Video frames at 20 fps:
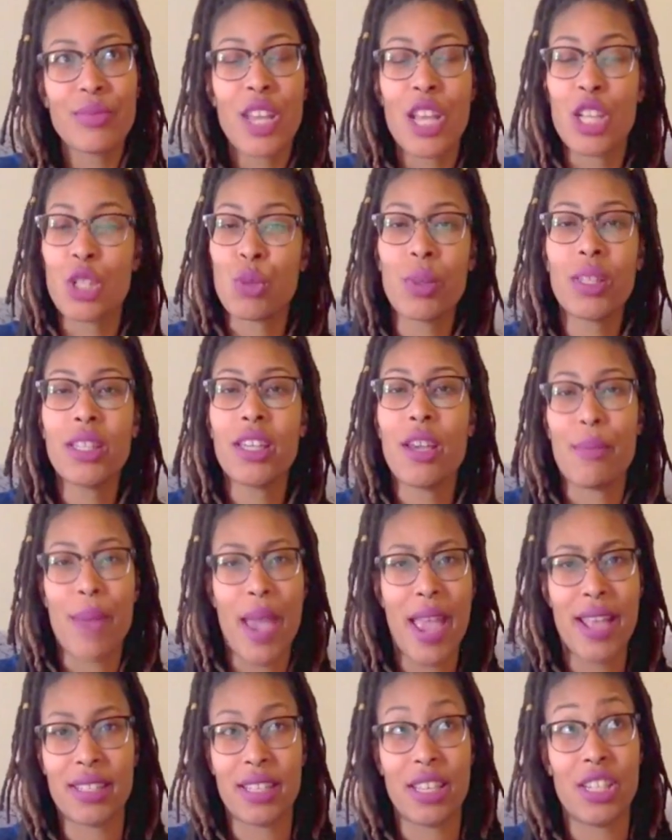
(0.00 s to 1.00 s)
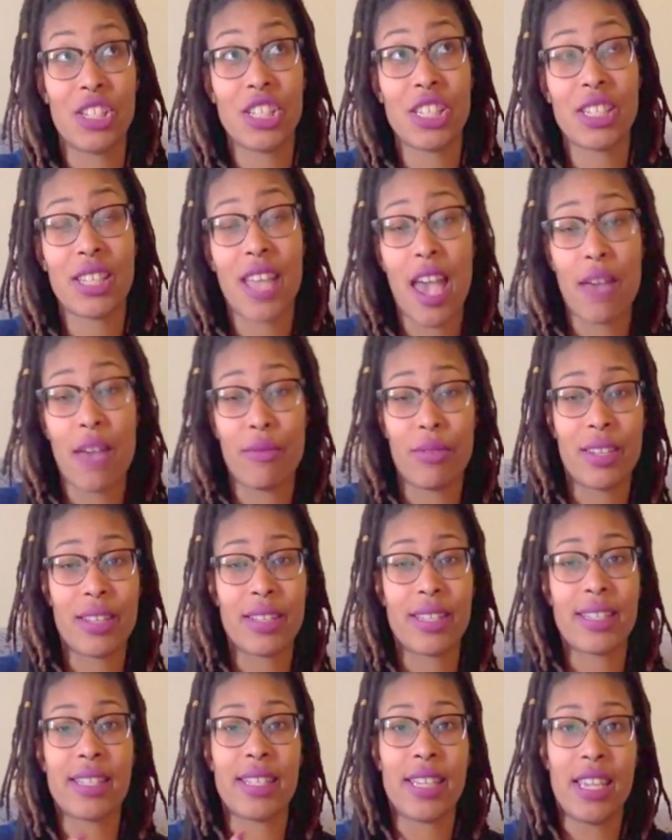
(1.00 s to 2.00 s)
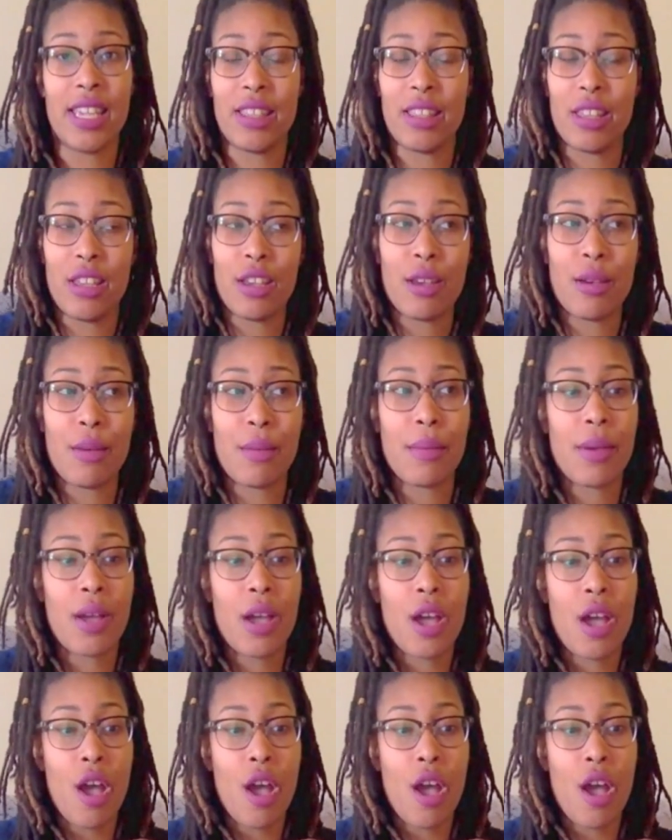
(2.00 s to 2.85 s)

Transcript: It's really amazing just having to see them